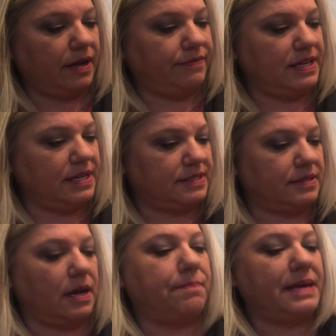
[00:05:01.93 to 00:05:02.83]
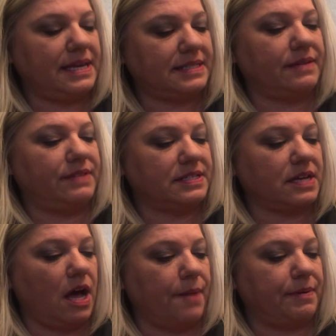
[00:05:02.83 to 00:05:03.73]
of this, a piece of this
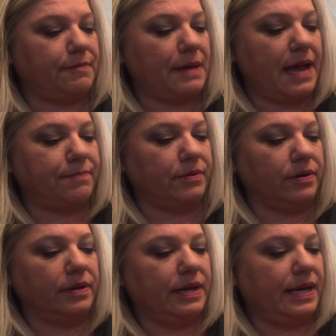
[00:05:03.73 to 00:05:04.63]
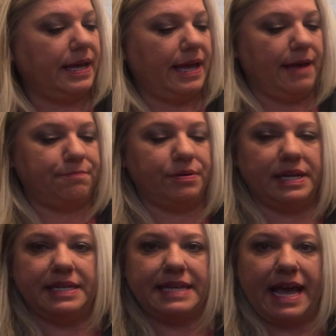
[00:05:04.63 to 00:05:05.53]
copy paper, and
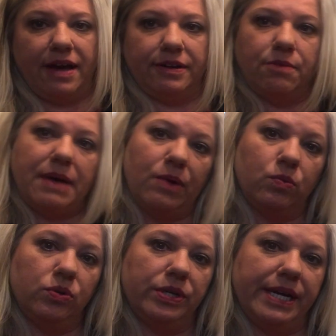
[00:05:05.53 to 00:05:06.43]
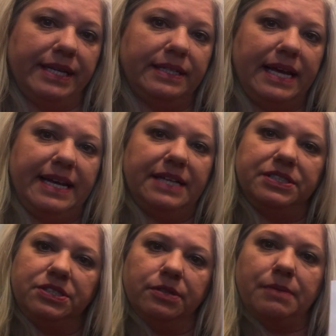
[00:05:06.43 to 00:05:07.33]
put it down on my wood, and I
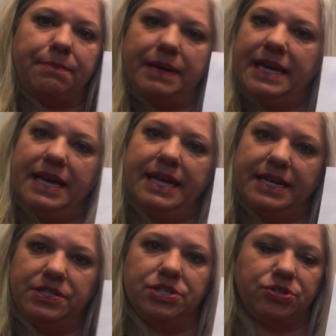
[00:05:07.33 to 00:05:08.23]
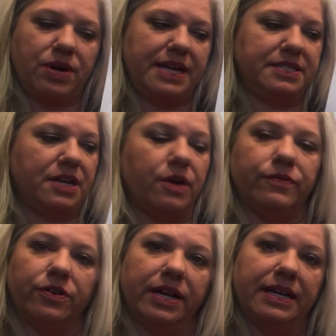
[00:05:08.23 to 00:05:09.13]
just took my pen and just traced
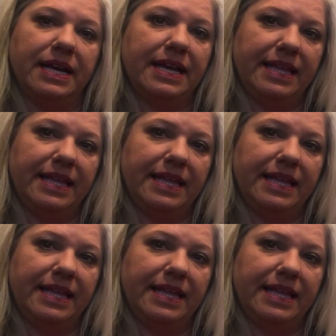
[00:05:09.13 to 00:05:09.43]
over it.